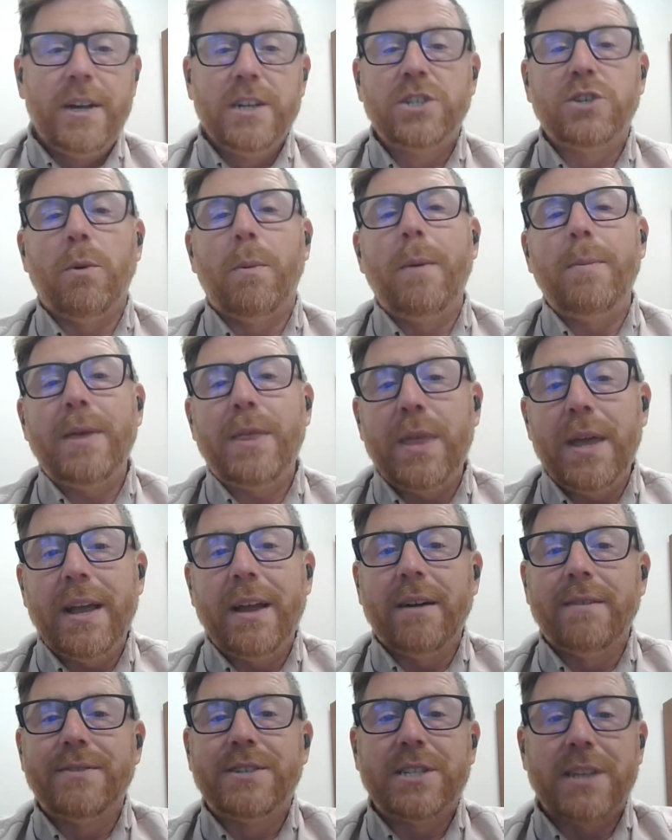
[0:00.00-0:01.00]
So when we
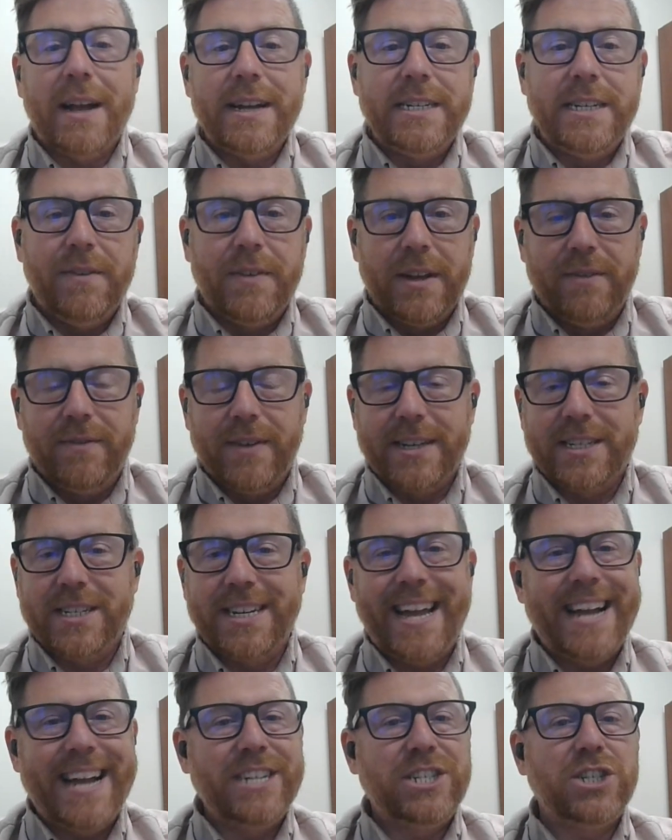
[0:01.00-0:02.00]
think of scientific
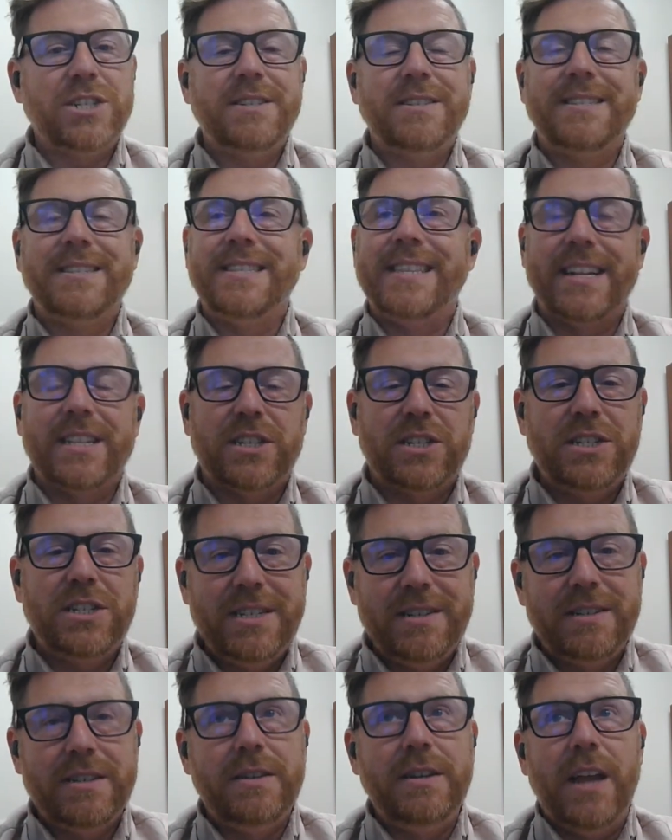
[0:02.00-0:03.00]
investigation, that's
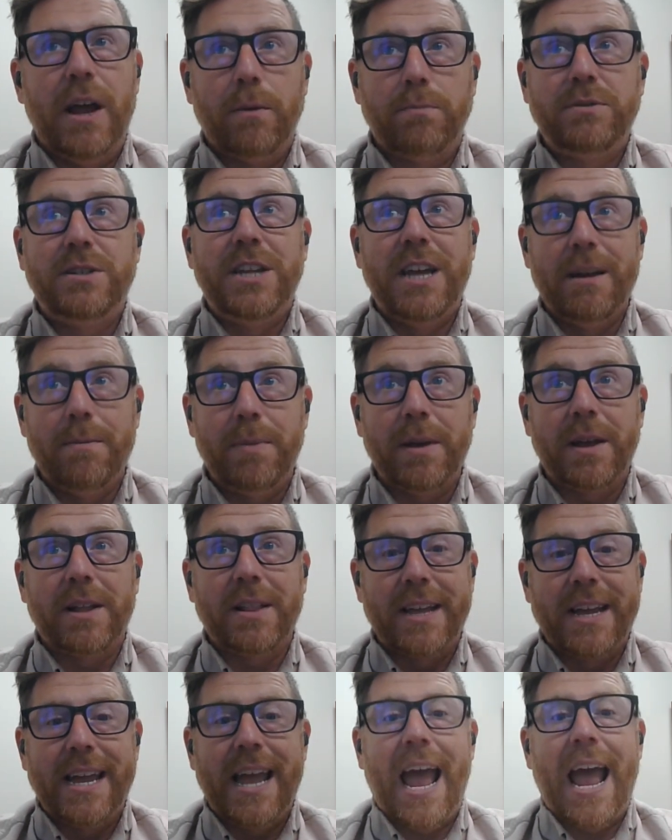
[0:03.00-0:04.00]

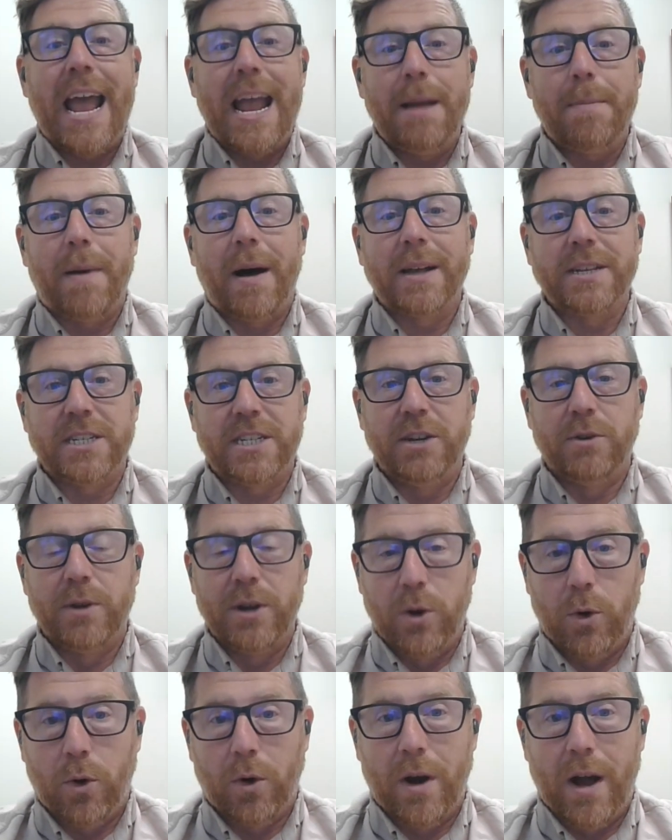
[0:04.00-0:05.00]
typically a
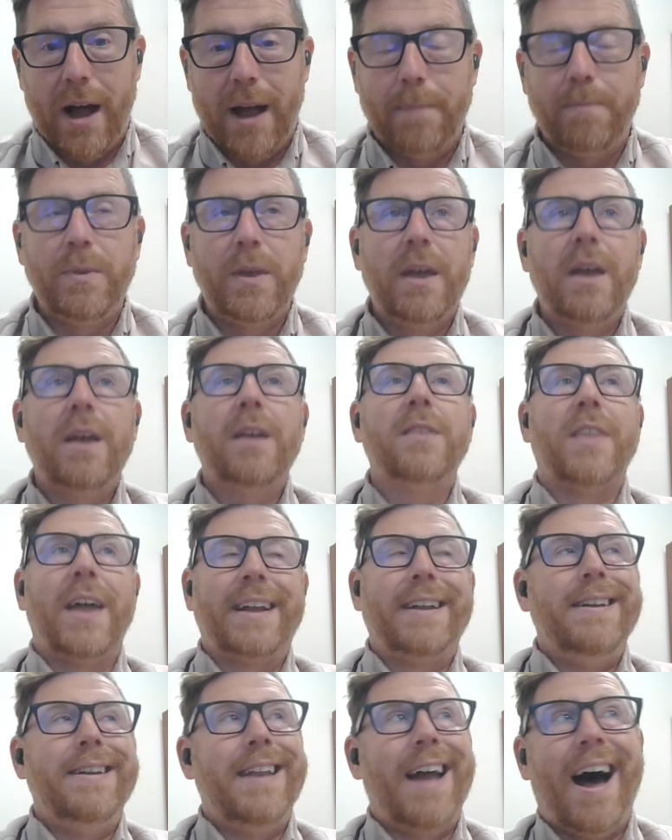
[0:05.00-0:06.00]
posteriori,
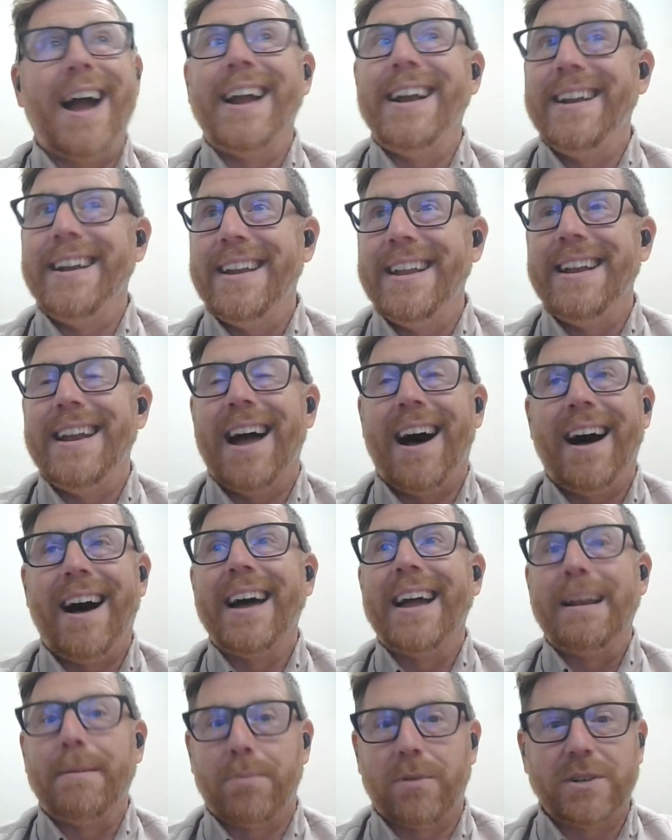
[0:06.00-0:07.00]
like
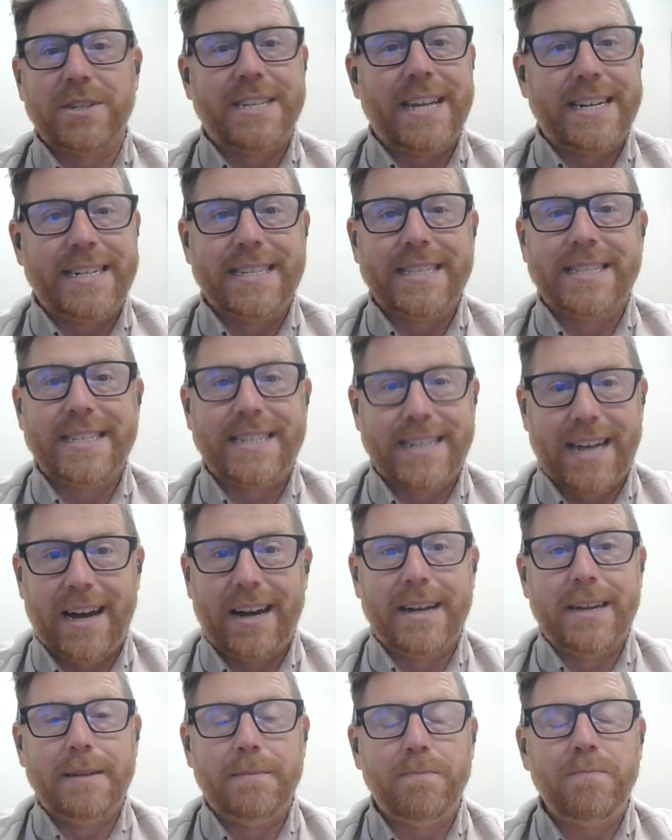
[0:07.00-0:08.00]
99% of the
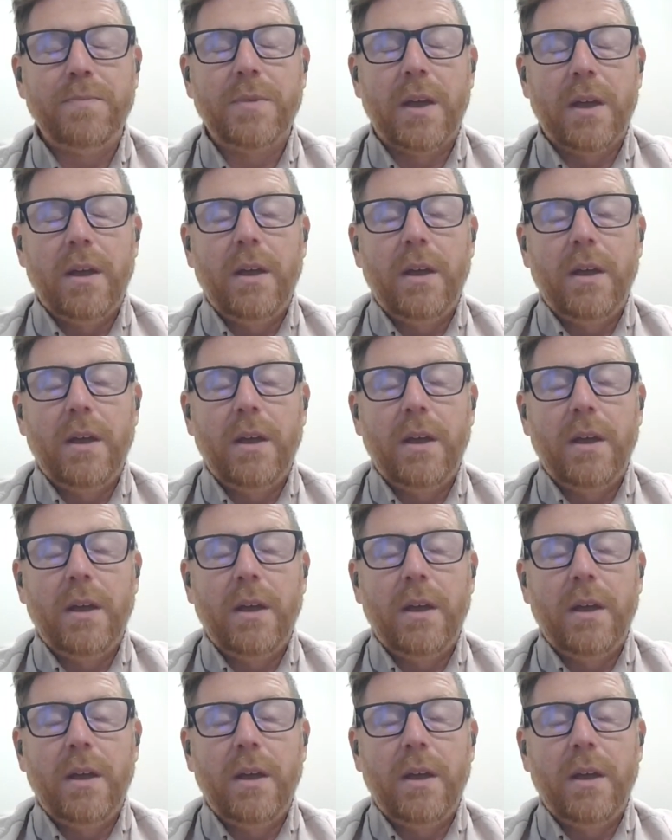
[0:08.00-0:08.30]
time,